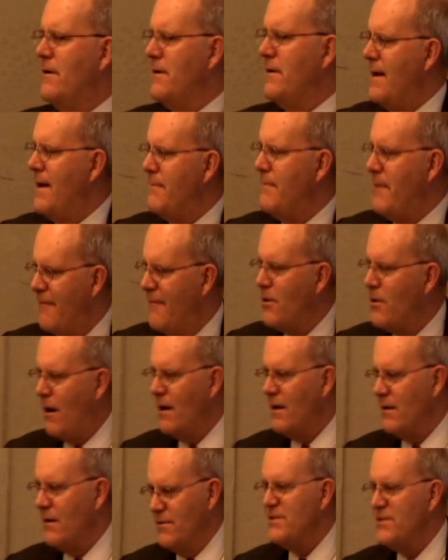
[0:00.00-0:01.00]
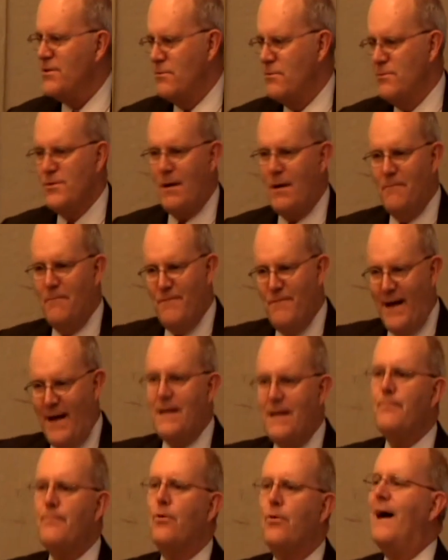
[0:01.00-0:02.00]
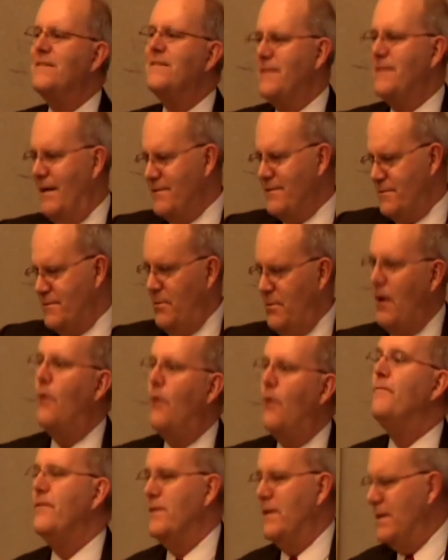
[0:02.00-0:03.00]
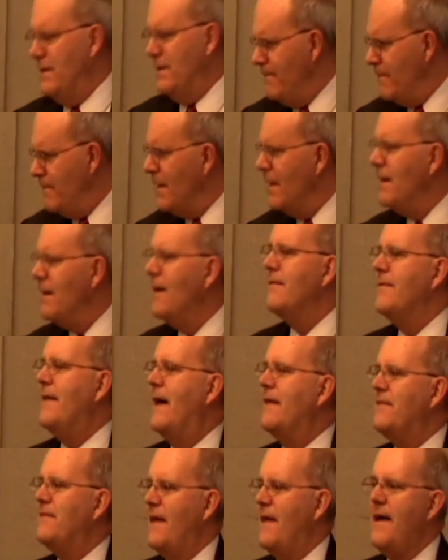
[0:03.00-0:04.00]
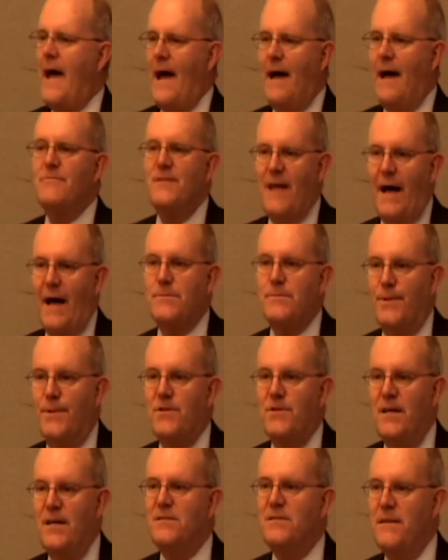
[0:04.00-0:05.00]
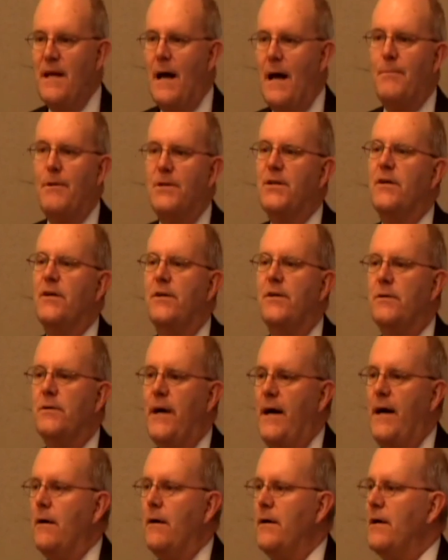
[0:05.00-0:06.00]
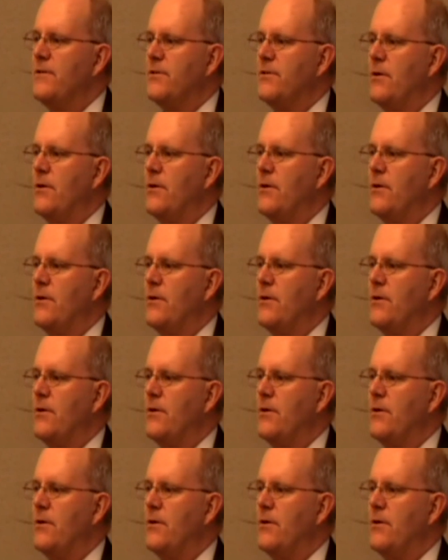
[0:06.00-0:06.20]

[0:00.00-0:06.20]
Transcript: name have gone at least through some vetting process, hopefully, that they have expertise in that particular area.